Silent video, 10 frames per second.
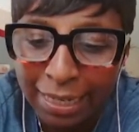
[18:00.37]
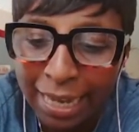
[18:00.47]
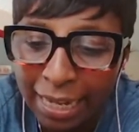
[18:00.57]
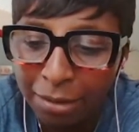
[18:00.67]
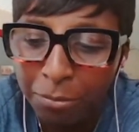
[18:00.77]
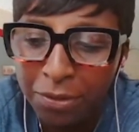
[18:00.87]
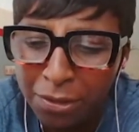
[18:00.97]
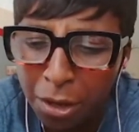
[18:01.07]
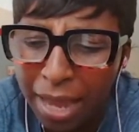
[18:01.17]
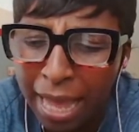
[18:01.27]
again, and was
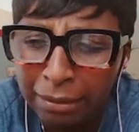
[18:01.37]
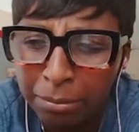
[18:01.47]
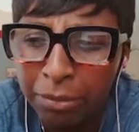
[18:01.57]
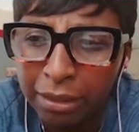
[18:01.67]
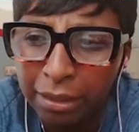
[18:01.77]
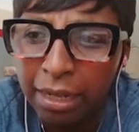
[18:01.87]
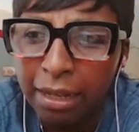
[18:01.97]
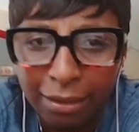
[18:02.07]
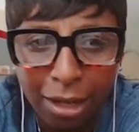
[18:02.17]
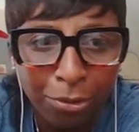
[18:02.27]
so adamant
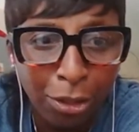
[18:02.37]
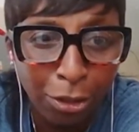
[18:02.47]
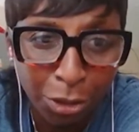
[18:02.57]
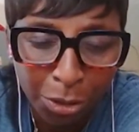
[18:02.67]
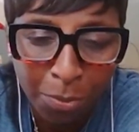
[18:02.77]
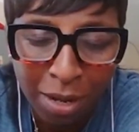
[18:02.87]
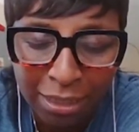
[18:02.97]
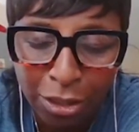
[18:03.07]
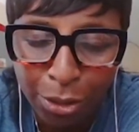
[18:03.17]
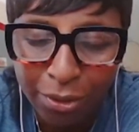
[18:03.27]
that I was going to do well
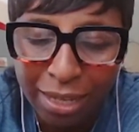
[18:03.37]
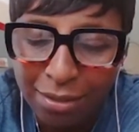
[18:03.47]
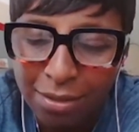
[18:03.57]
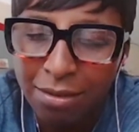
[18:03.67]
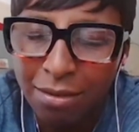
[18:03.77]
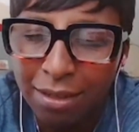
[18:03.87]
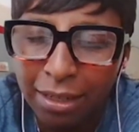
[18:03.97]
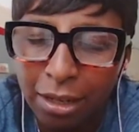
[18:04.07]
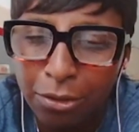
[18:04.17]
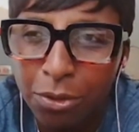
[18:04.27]
in 2009
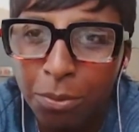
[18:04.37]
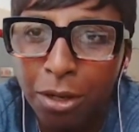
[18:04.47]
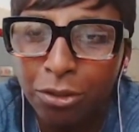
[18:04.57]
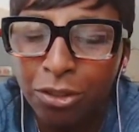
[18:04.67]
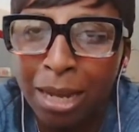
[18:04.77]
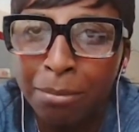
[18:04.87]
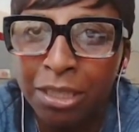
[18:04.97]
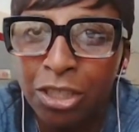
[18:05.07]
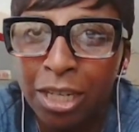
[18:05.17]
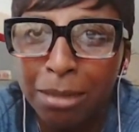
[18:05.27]
and go to the World
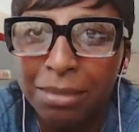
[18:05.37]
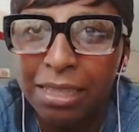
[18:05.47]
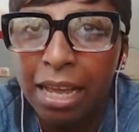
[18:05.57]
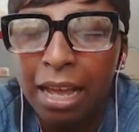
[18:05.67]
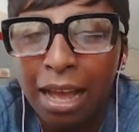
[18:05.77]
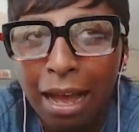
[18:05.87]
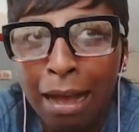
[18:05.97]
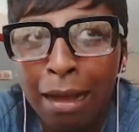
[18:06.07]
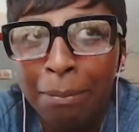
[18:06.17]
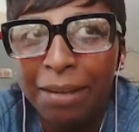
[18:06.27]
Championships.
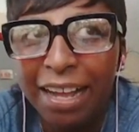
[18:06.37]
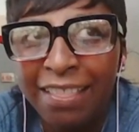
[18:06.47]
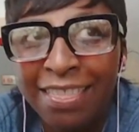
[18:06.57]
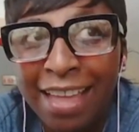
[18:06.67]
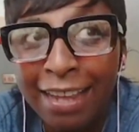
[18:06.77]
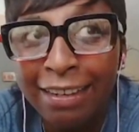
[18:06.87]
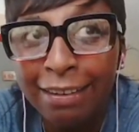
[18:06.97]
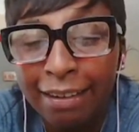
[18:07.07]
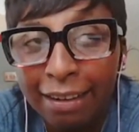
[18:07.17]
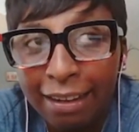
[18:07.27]
And
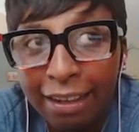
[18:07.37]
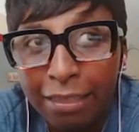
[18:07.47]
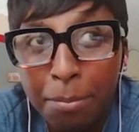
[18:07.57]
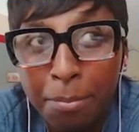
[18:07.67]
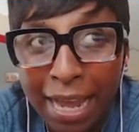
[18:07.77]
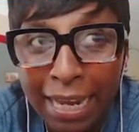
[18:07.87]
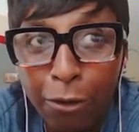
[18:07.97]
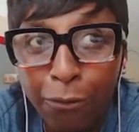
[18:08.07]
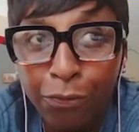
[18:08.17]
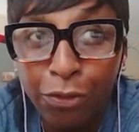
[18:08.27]
then the May
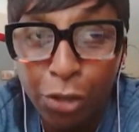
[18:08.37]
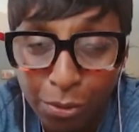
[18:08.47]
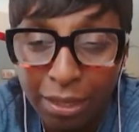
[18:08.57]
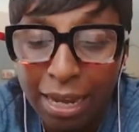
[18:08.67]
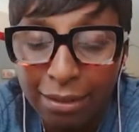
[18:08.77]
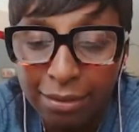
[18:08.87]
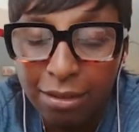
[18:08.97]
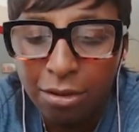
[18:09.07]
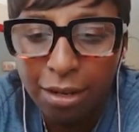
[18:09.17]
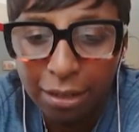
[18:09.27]
of
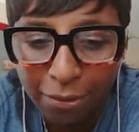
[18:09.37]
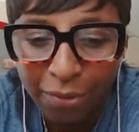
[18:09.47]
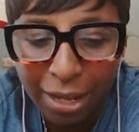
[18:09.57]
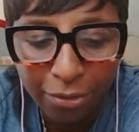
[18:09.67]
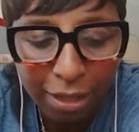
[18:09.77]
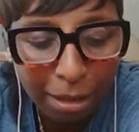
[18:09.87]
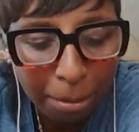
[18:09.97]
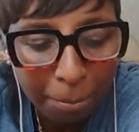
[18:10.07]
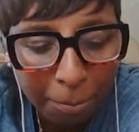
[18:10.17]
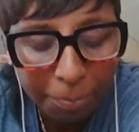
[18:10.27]
2009, I found the
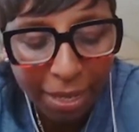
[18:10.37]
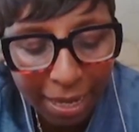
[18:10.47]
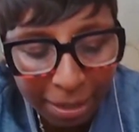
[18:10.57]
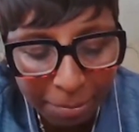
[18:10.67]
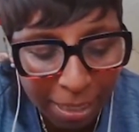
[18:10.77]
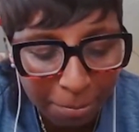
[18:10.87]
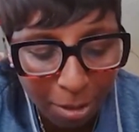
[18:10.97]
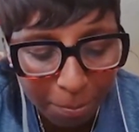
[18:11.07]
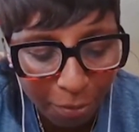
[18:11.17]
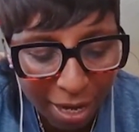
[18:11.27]
lump in
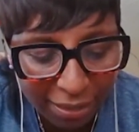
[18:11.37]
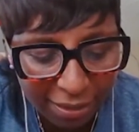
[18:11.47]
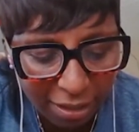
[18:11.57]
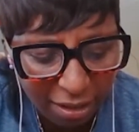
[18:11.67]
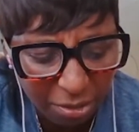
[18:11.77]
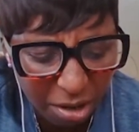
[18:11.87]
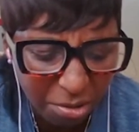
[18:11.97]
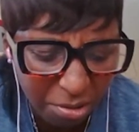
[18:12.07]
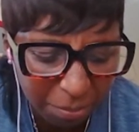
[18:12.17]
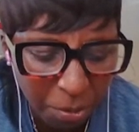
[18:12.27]
my breast, and I thought,
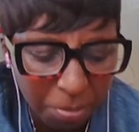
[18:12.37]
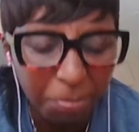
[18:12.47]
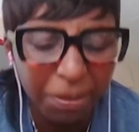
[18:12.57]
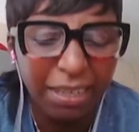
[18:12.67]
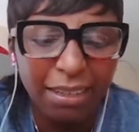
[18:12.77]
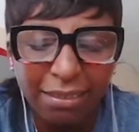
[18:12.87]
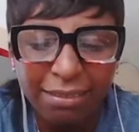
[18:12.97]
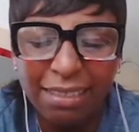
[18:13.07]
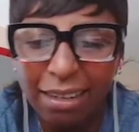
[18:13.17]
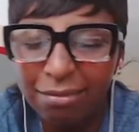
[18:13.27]
oh, it's probably
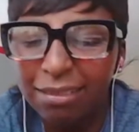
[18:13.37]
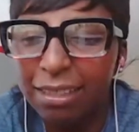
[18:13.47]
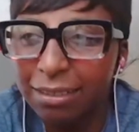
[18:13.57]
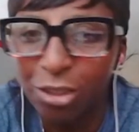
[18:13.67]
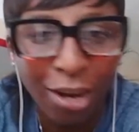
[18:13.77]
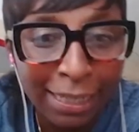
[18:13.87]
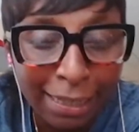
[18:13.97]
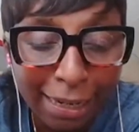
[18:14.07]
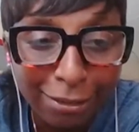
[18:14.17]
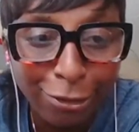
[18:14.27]
down to
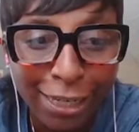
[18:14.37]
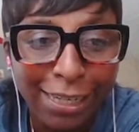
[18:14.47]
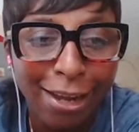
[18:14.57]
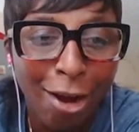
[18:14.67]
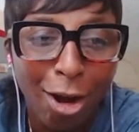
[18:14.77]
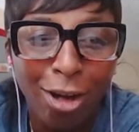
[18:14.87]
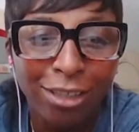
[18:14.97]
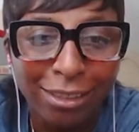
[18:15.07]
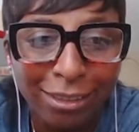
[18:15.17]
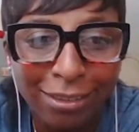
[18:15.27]
training
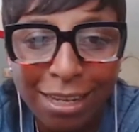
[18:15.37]
hard and